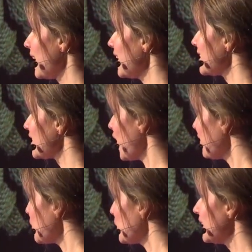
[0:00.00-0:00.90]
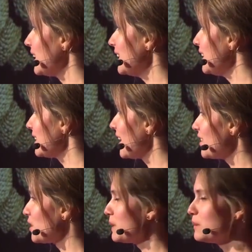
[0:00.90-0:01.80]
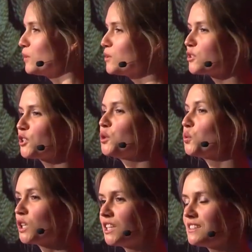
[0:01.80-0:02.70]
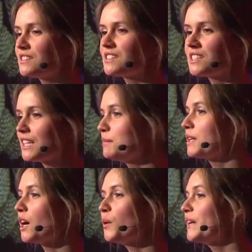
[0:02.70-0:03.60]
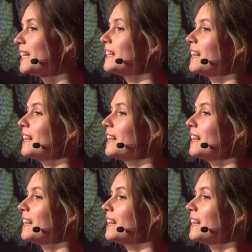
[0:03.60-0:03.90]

It's not that we need other people's good words to keep going in